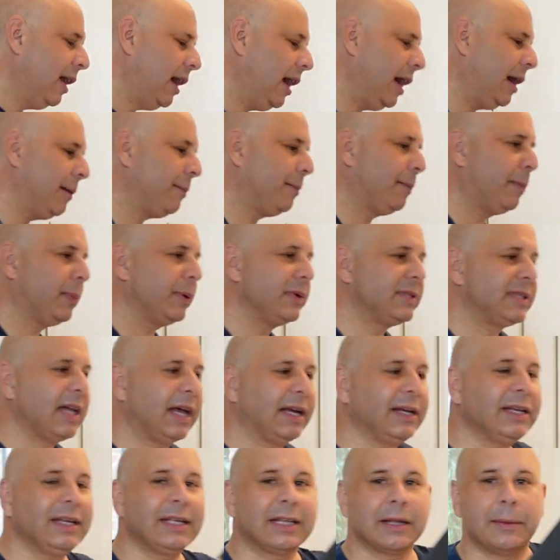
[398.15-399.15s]
I'm
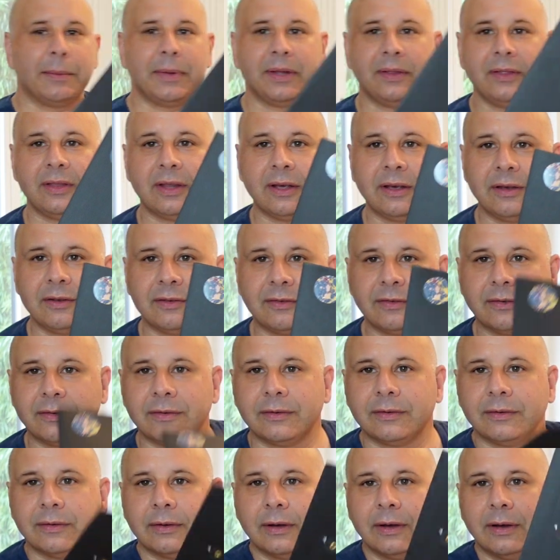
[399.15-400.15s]
presenting them in
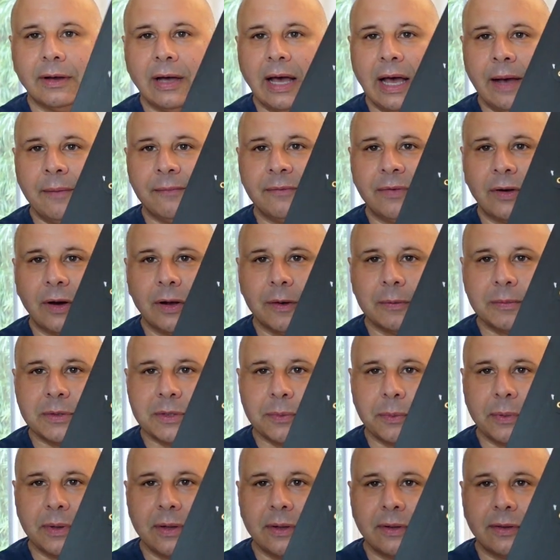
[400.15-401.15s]
these
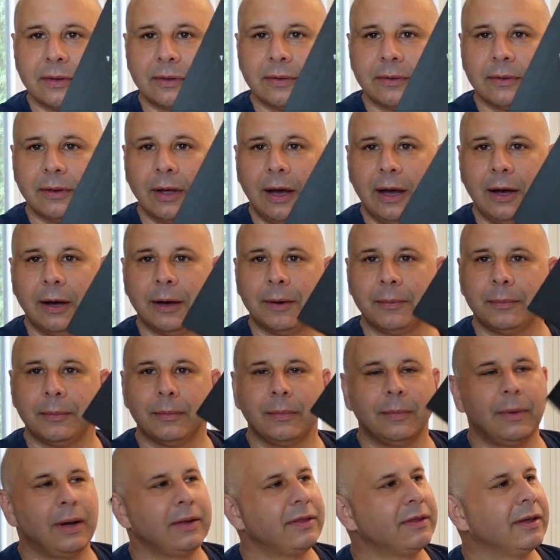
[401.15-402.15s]
envelopes with, I
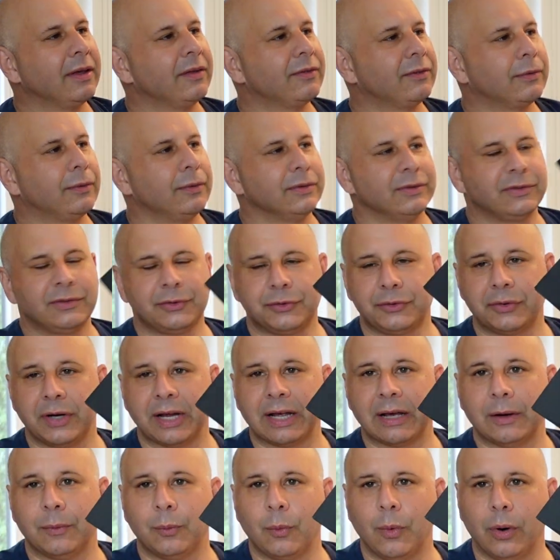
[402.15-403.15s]
think it's called
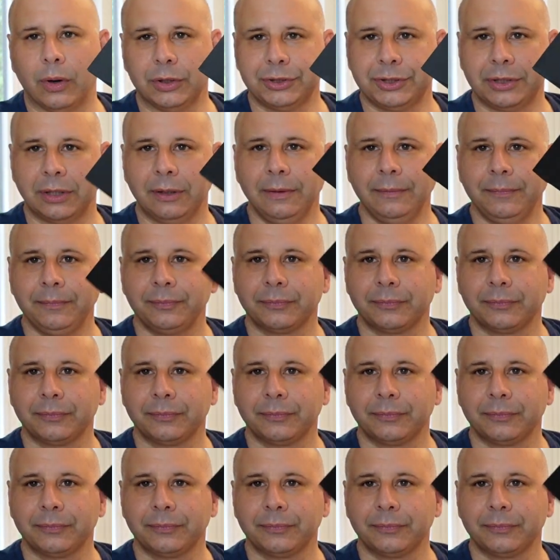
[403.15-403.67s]
string and washer.